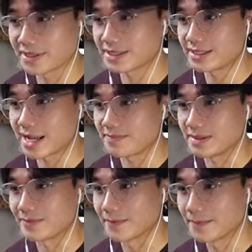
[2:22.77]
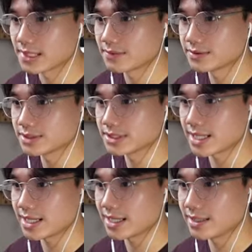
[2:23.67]
pick the dead people. I will
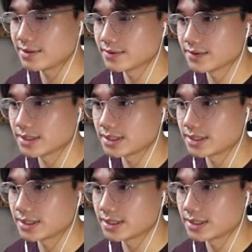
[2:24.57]
say I don't